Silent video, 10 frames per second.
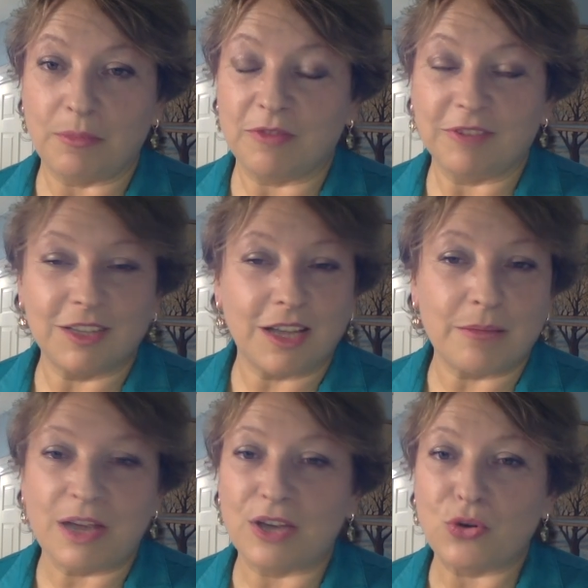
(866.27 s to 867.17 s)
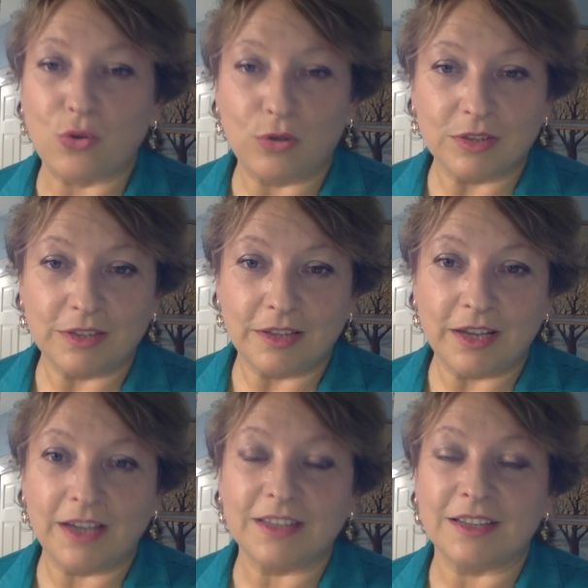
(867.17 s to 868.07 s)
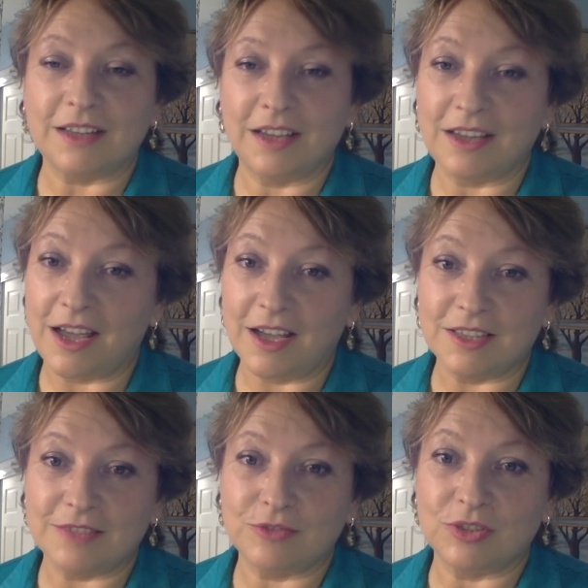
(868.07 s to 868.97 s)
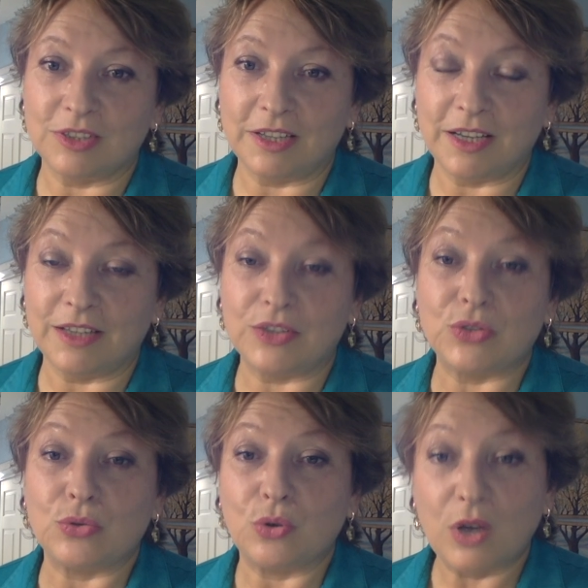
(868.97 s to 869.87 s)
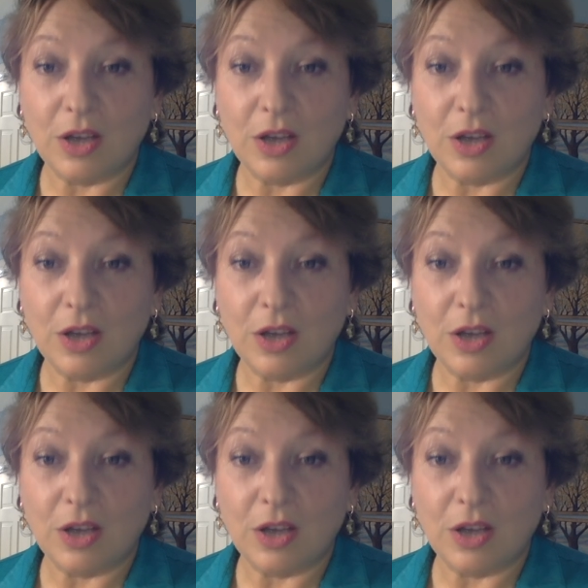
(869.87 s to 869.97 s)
Every time I call the light and I ask for the light to